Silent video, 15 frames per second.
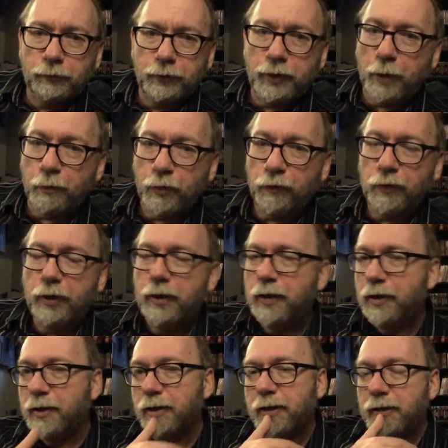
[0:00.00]
Not Mura.
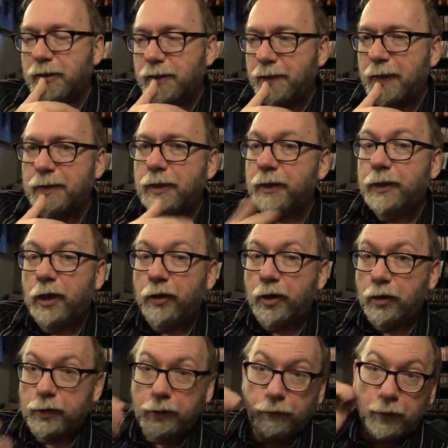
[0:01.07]
That's like the
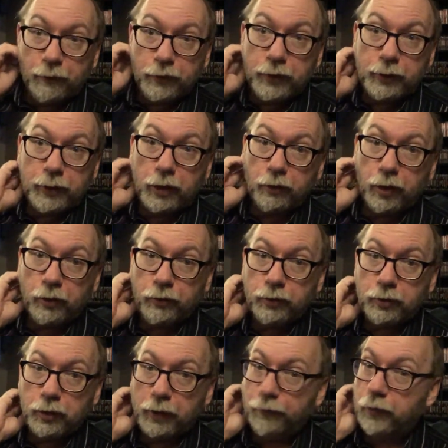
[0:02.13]
outhouse. If you ever seen the
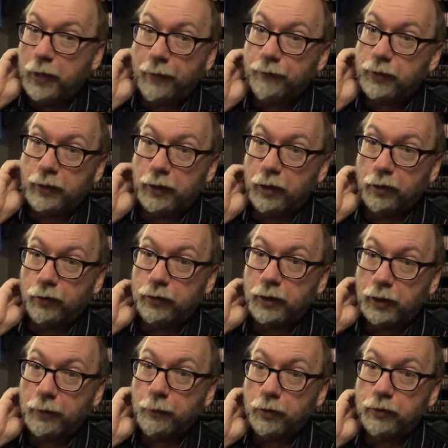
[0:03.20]
outhouse, if you haven't seen the outhouse,
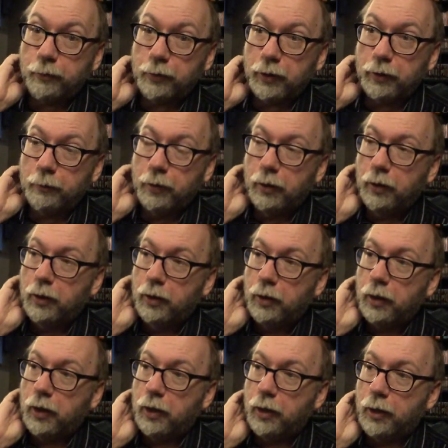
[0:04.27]
check him out sometime.
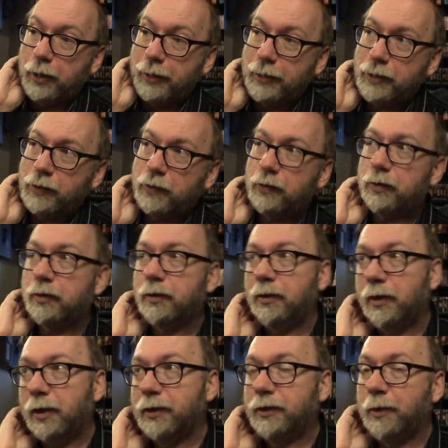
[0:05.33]
Uh, it is
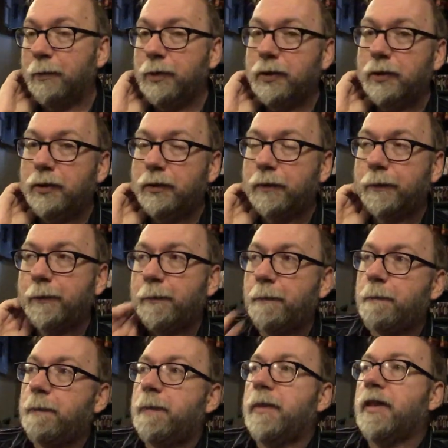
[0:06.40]
some of the
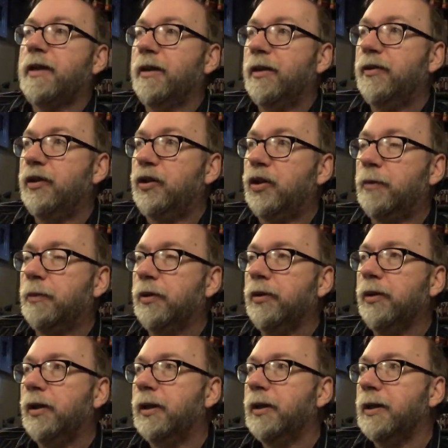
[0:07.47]
the humor
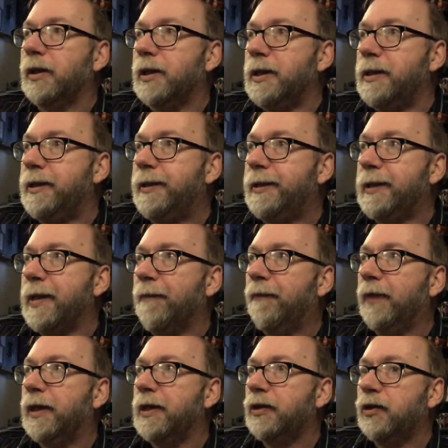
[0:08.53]

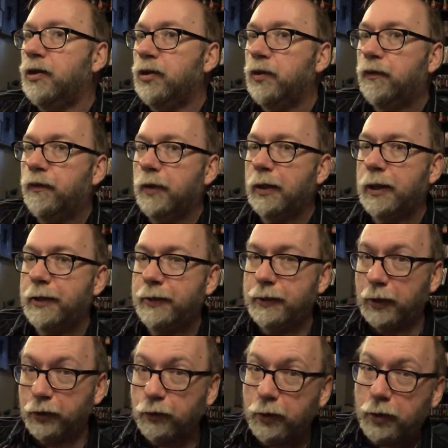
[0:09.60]
definitely is Newfoundland
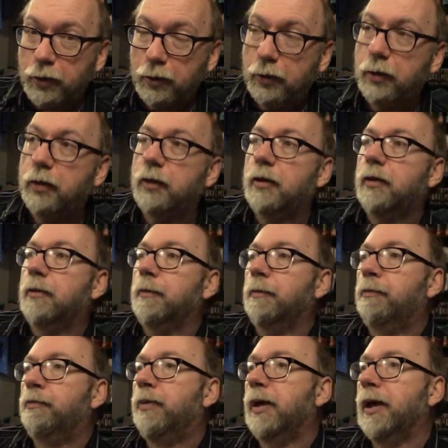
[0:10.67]
centric,
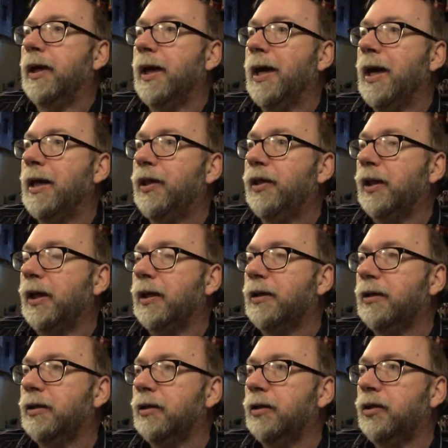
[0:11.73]
but I
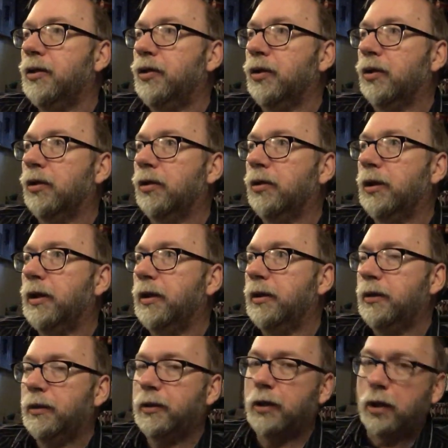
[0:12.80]
think you'll eh,
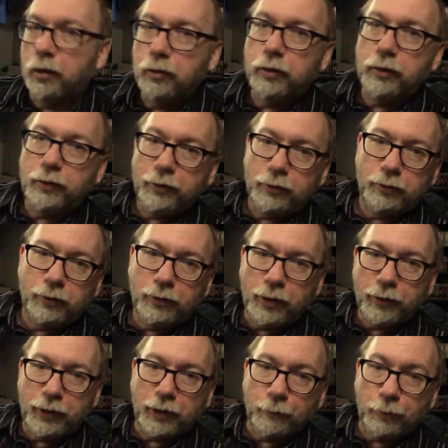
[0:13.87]
you know, I
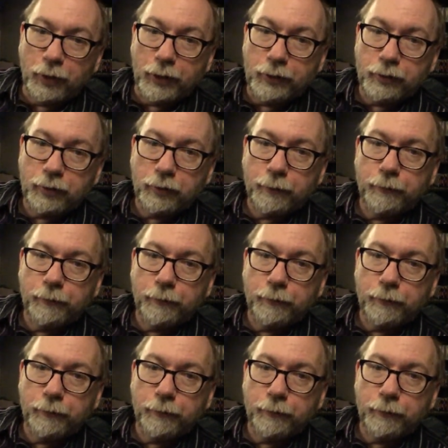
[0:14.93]
think it plays.